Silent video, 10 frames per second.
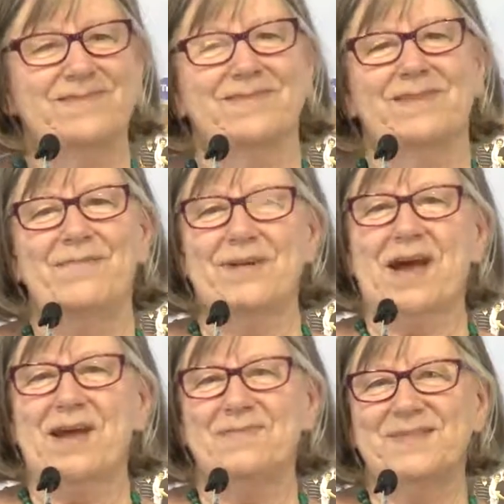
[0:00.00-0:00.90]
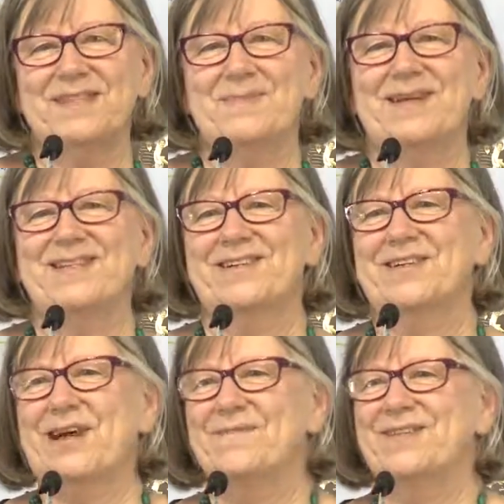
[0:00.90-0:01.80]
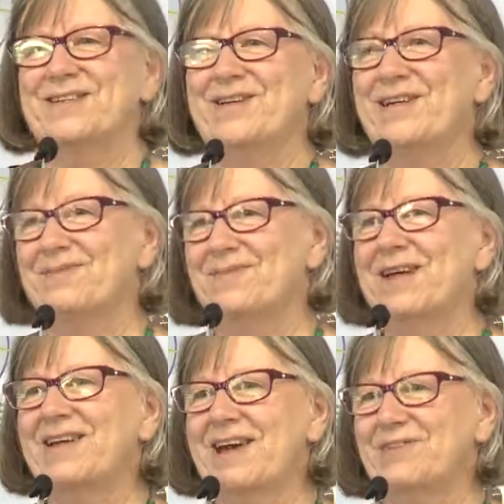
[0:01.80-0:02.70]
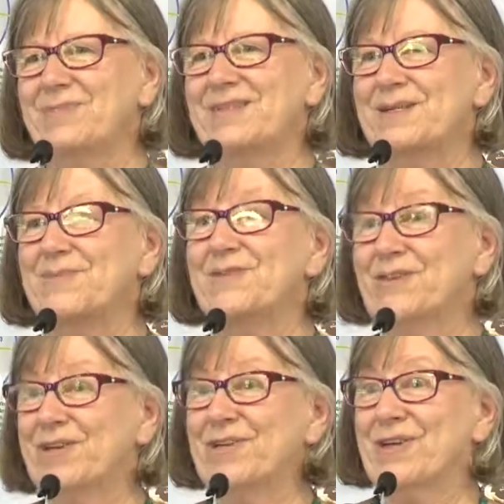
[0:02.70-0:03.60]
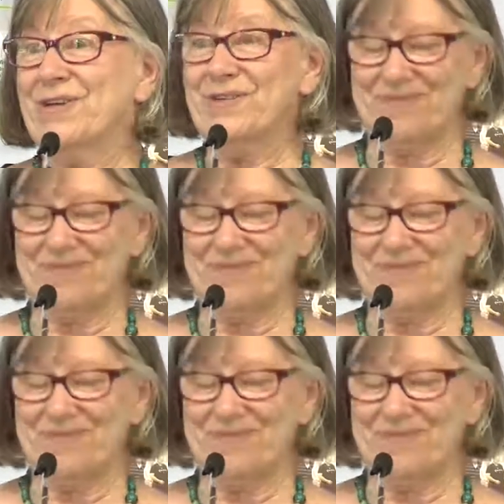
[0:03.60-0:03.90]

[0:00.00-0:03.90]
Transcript: if you're game, step outside your comfort zone and catch up with someone you don't know.